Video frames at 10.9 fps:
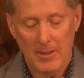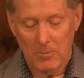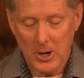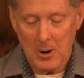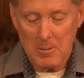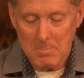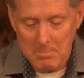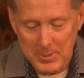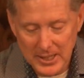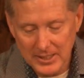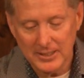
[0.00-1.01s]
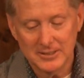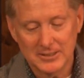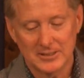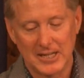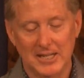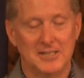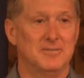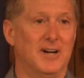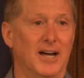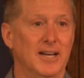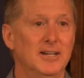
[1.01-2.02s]
We are being
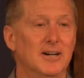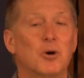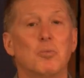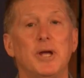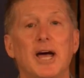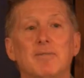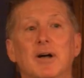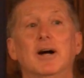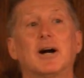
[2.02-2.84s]
sanctified. We have